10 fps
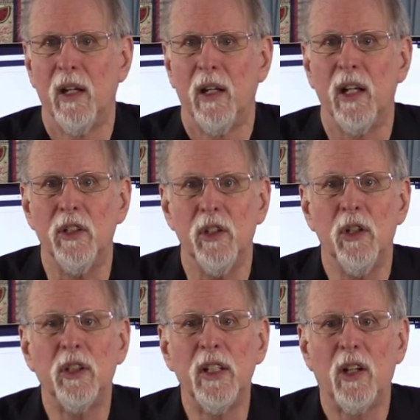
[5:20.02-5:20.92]
It
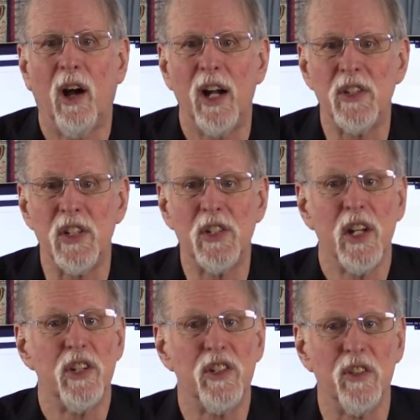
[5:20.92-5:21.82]
usually causes
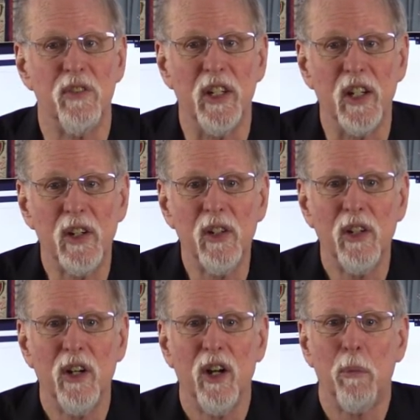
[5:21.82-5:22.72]
severe,
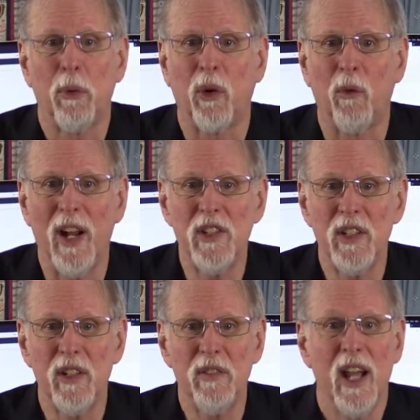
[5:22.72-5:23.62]

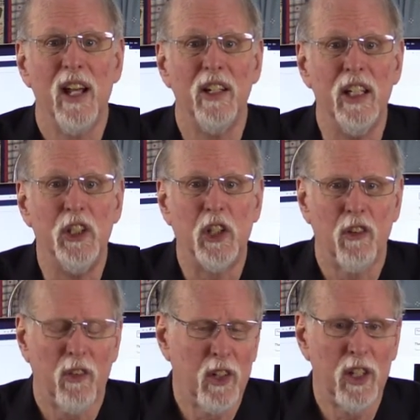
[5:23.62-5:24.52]
progressive,
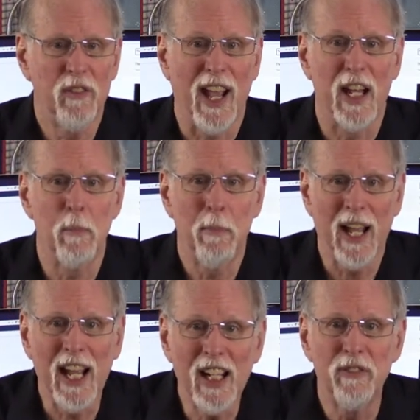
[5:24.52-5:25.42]
degenerative, and
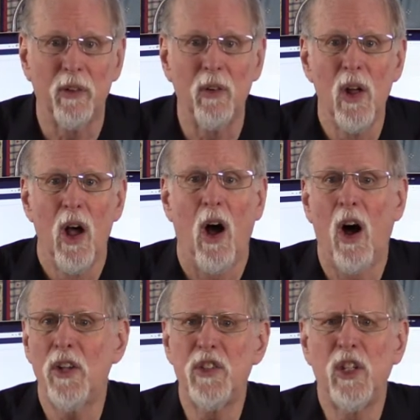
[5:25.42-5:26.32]
painful
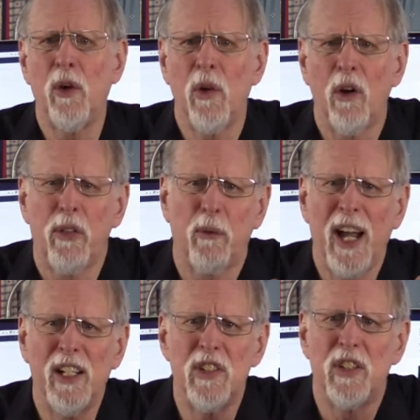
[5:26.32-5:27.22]

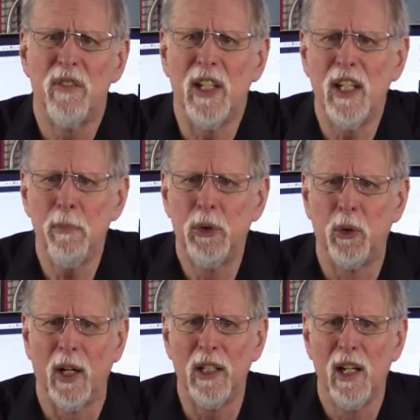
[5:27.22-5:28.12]
osteoarthritis of the hip
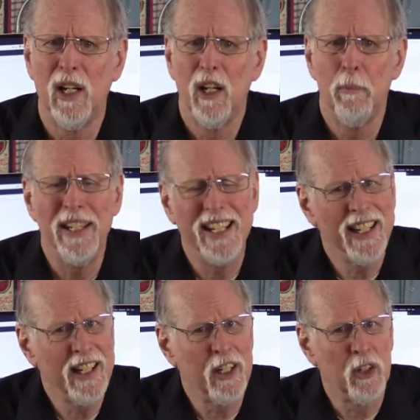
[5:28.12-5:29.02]
joint,
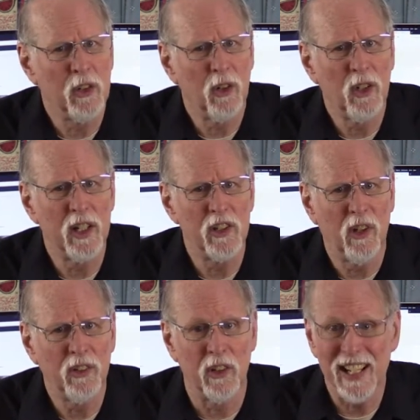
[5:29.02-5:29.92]
beginning in early
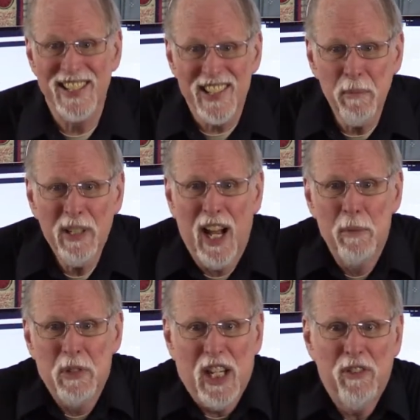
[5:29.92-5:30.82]
adulthood and
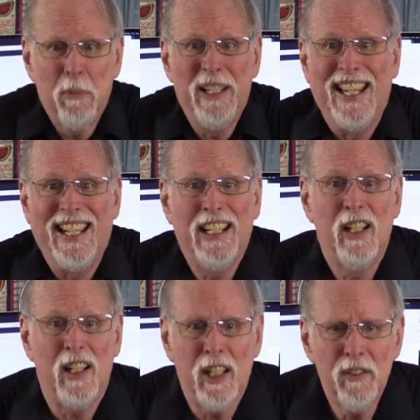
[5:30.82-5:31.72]
sometimes even beginning in
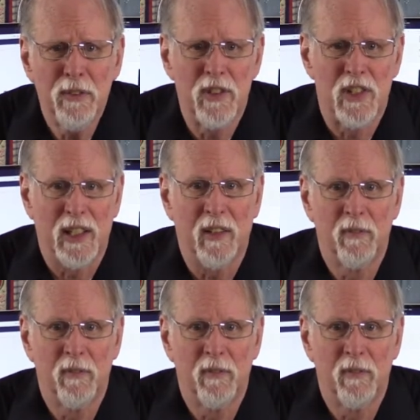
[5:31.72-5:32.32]
infancy.